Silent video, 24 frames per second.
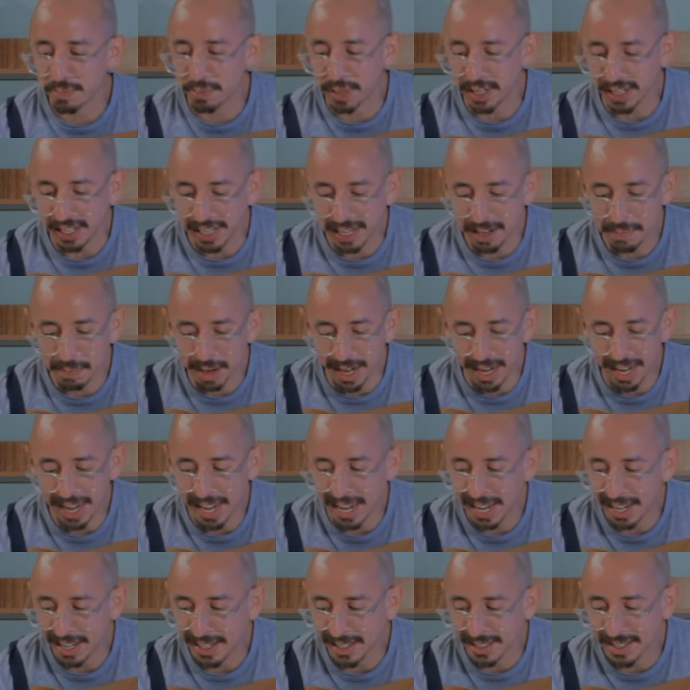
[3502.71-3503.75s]
but in my
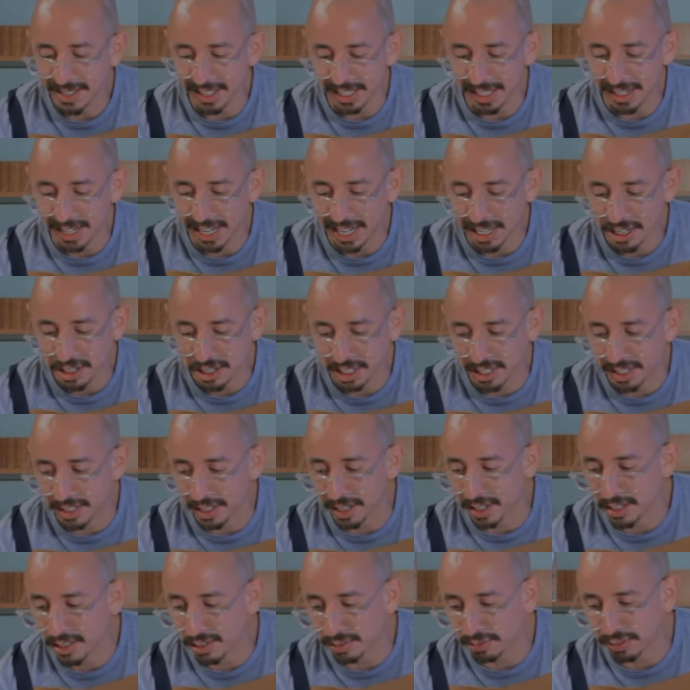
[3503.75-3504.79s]
hands, it actually
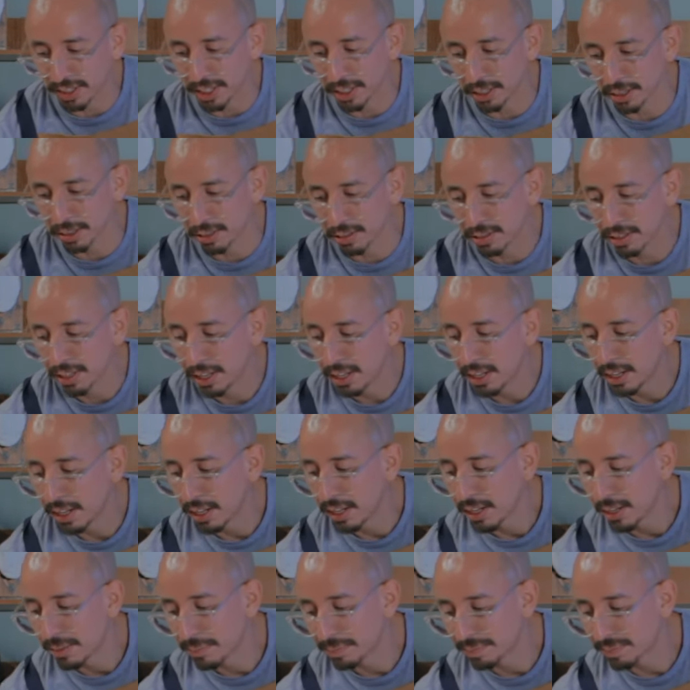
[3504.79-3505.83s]
does feel
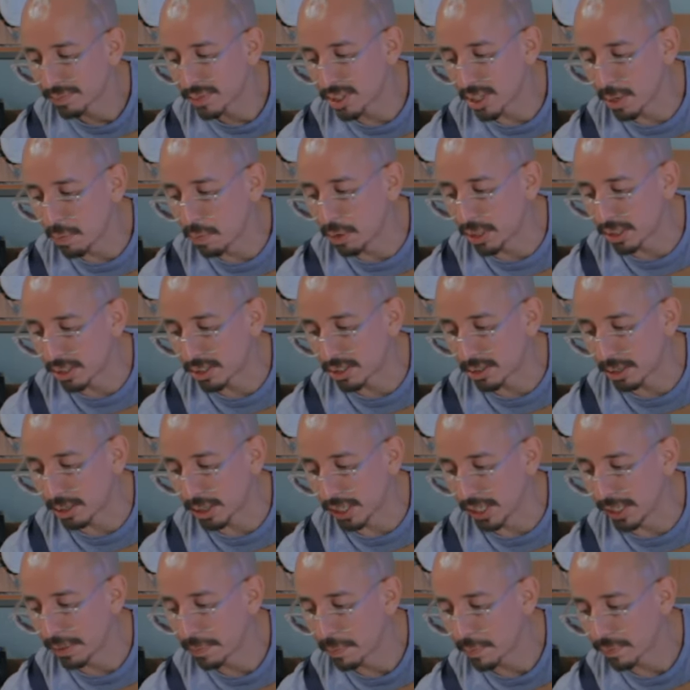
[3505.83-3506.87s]
somewhat
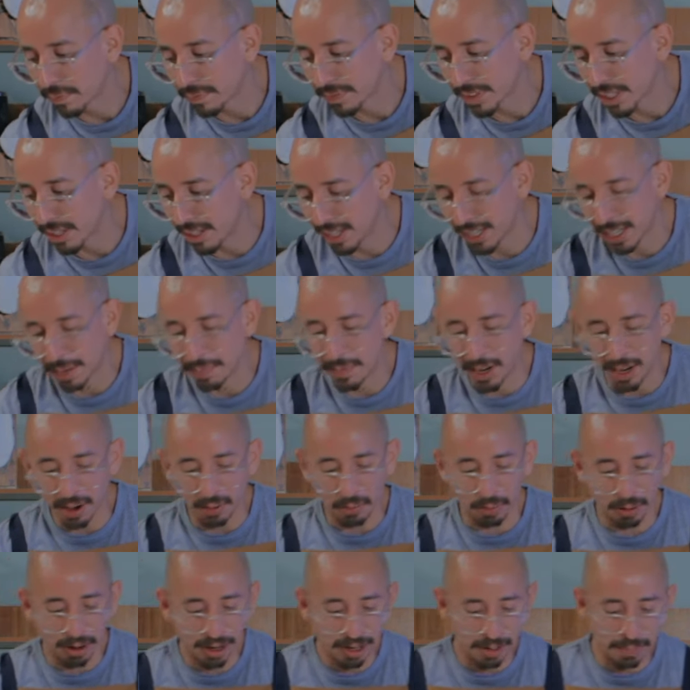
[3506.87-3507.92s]
sturdy. Like I'm
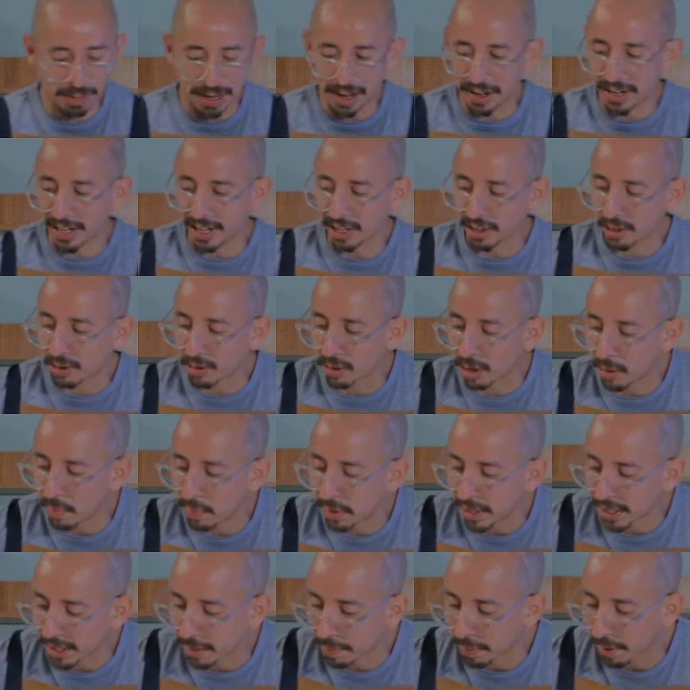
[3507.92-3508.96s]
not worried about it
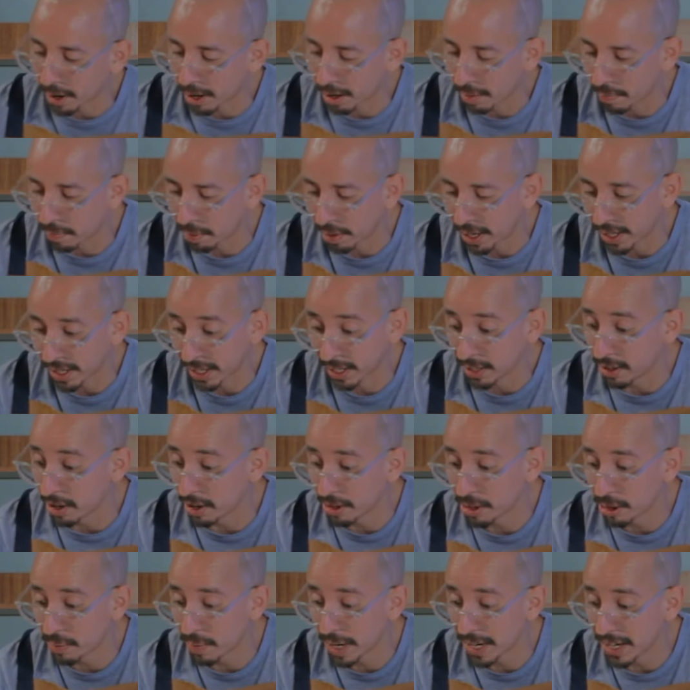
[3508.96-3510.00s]
crumbling apart and breaking.
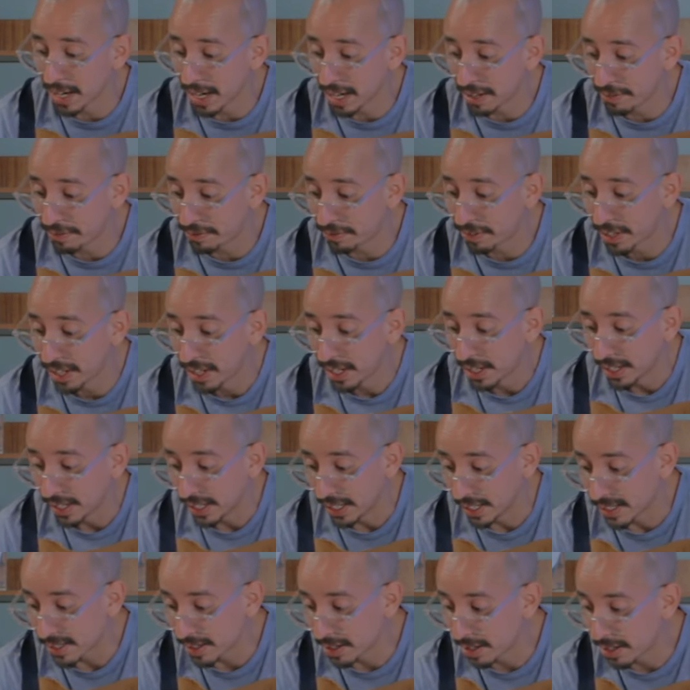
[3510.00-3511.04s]
Although my knife,
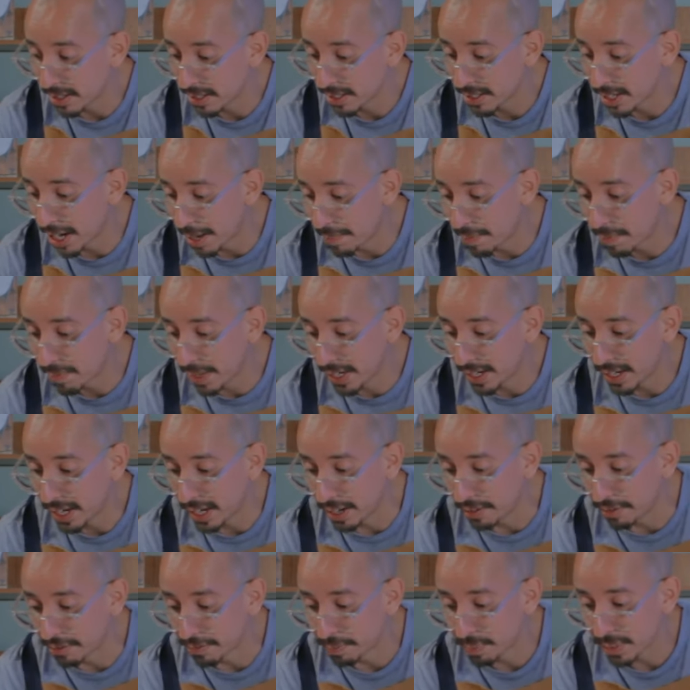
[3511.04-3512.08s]
it's on top of my
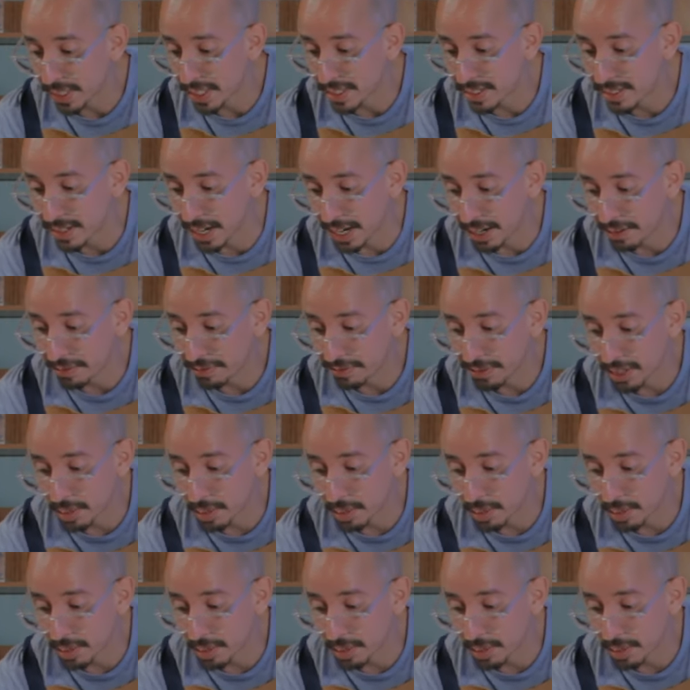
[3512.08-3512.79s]
knife. Please, knife,